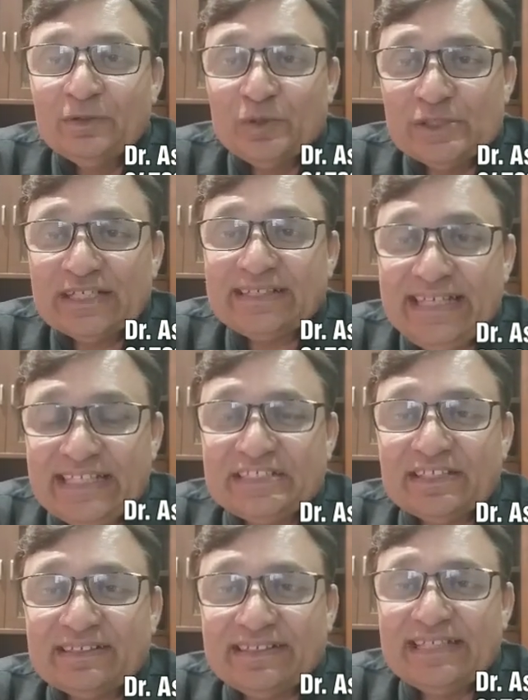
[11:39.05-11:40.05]
who is a
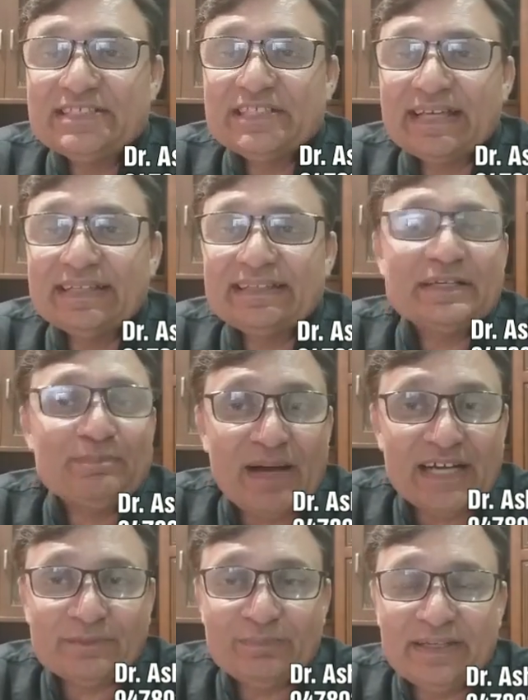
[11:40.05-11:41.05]
teacher teaching in the
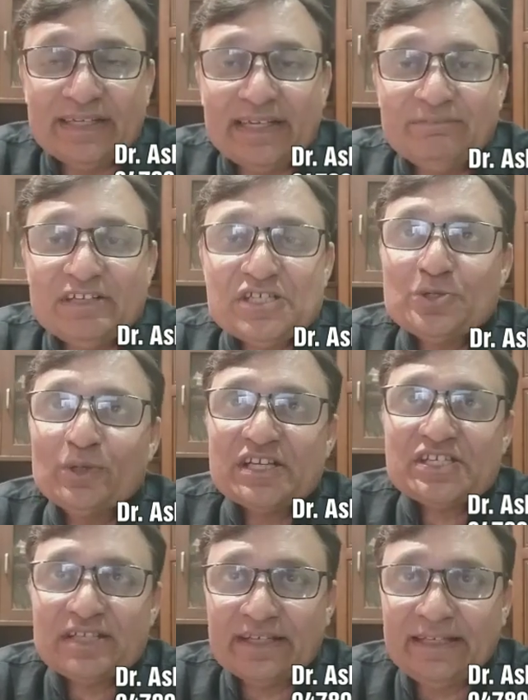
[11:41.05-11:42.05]
department in which you
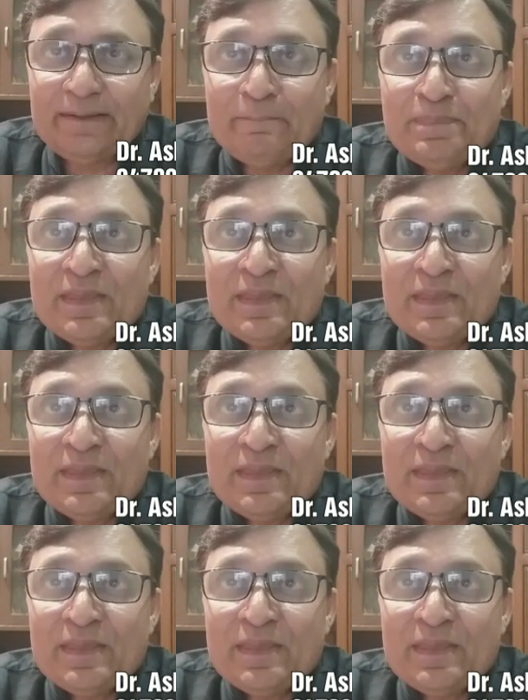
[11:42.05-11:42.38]
are studying.